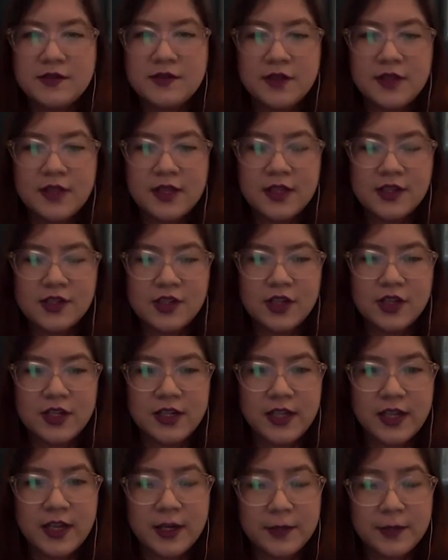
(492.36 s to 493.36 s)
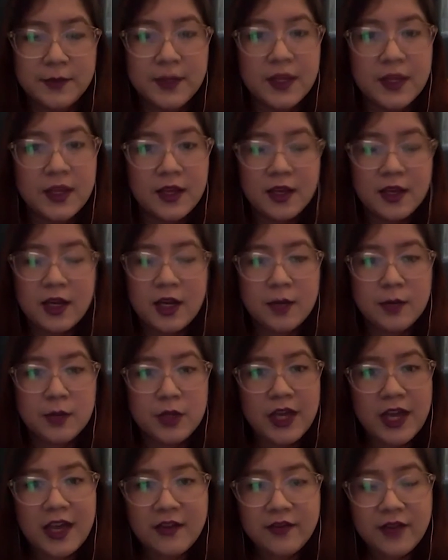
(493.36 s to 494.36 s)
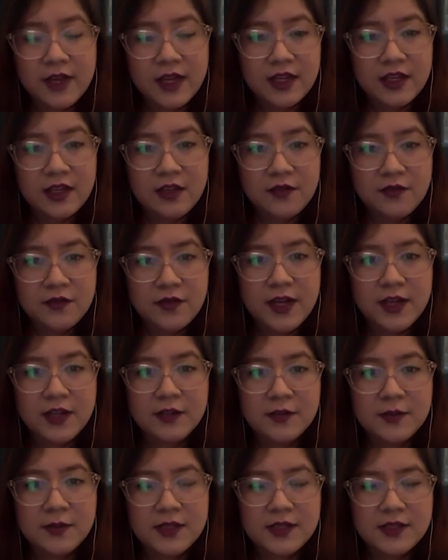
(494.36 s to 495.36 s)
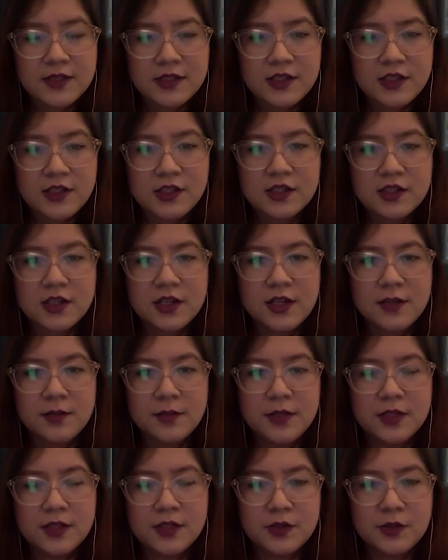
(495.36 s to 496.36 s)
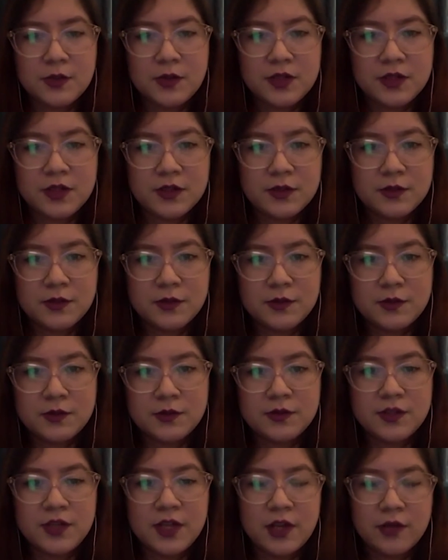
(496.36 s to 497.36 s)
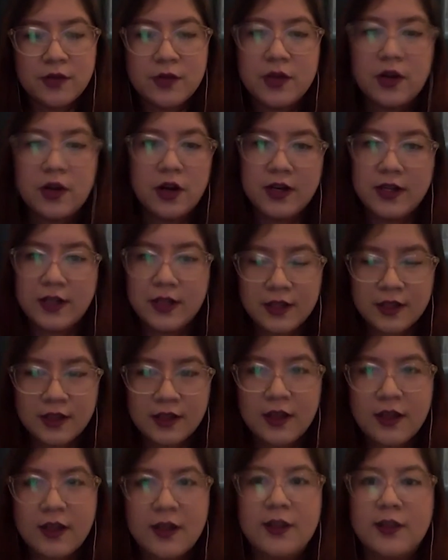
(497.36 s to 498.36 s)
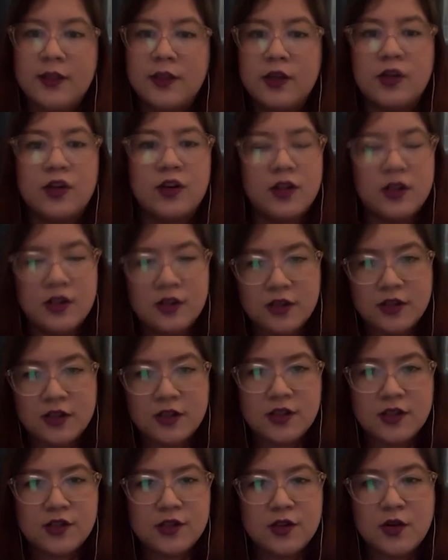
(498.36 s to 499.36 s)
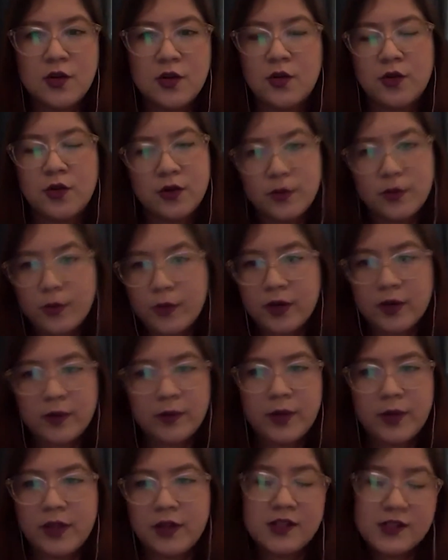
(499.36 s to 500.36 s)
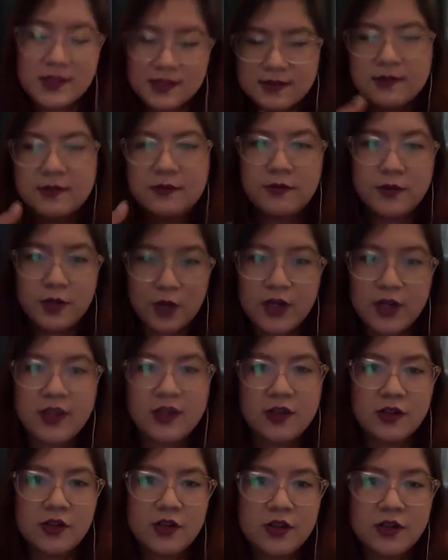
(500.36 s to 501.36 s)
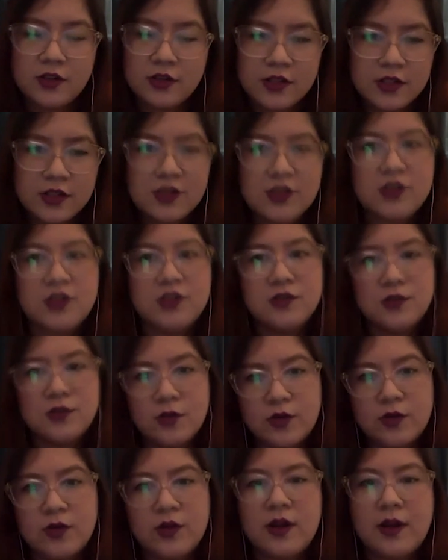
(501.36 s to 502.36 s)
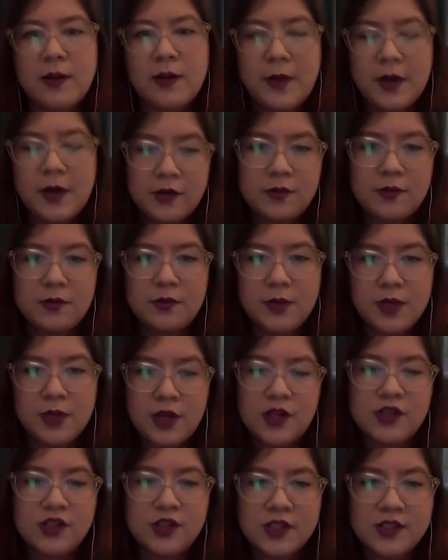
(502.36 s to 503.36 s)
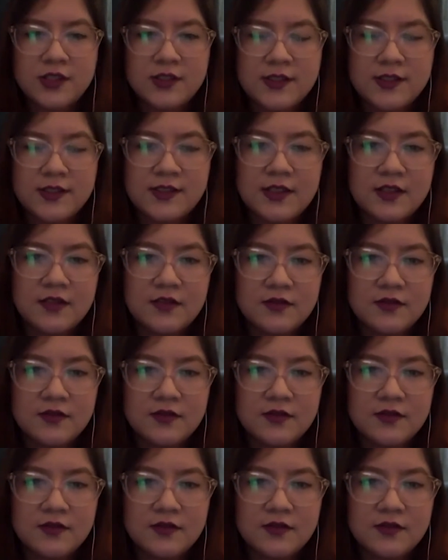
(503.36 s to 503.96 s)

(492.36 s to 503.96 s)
for that, John. Do you have any final message that you want to share regarding the current condition, or whether it's regarding the current conditions or about BeyondTrust itself?